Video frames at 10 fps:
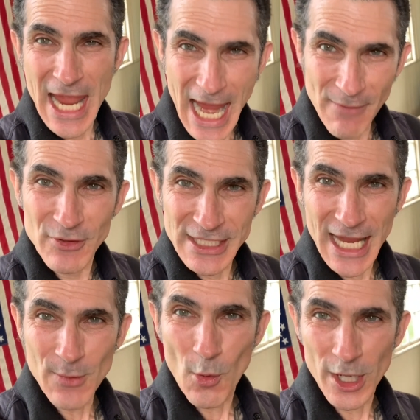Every
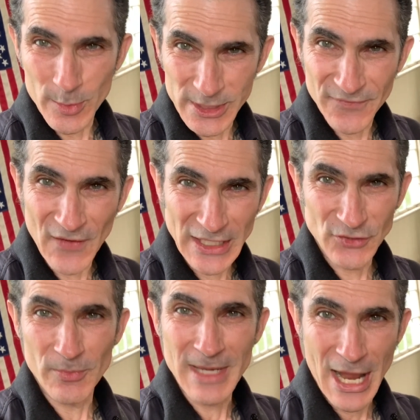day water was fetched
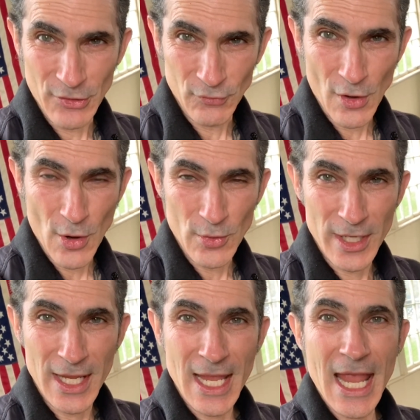from down the road
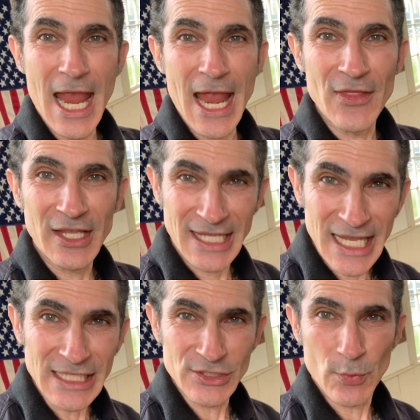and the
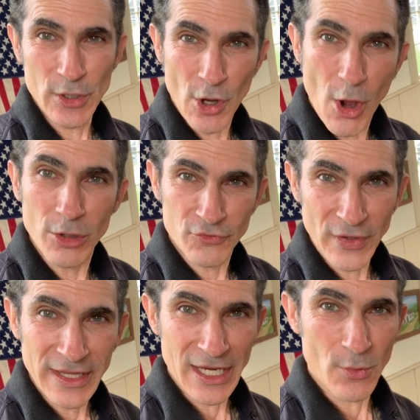kids would all
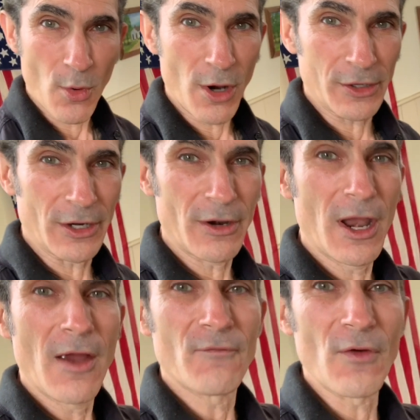drink their water
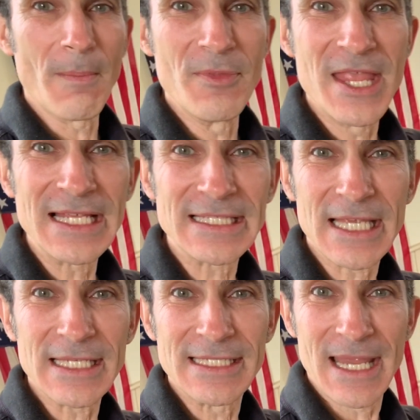from this
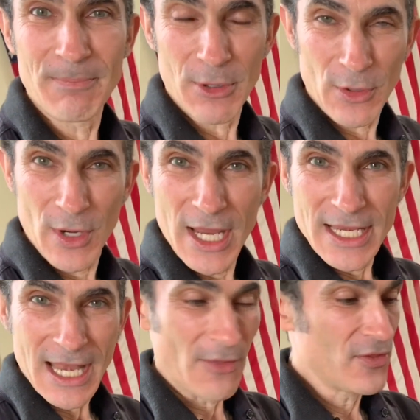dipper.
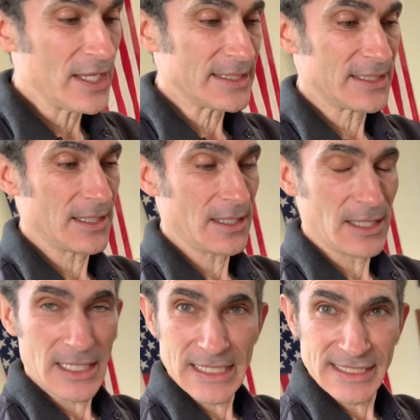Now this
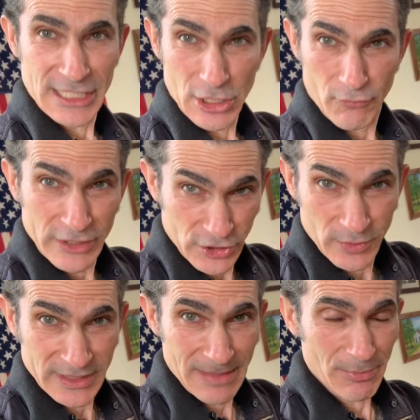is the original
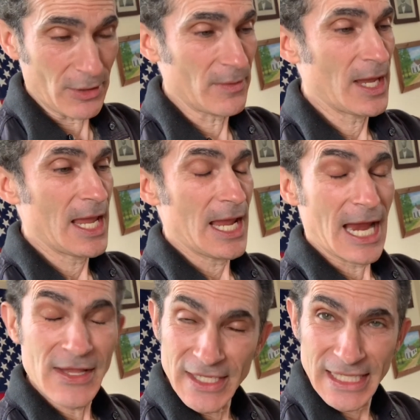dipper
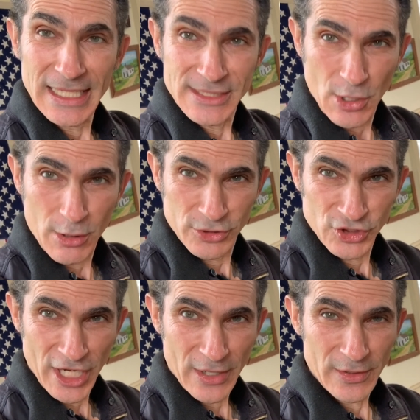and the kids all
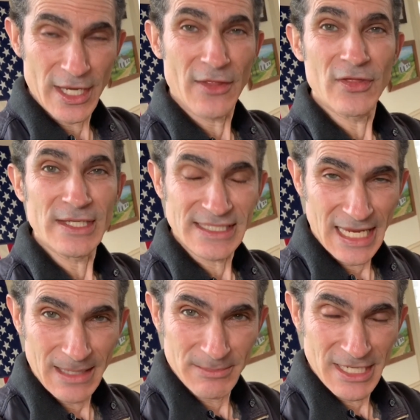shared the
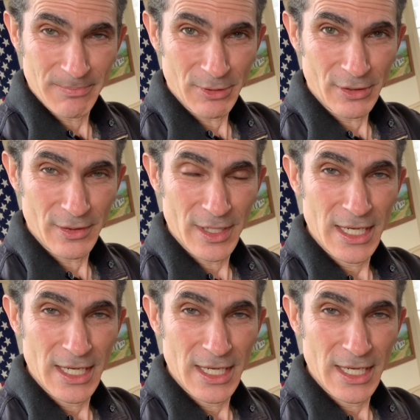same dipper.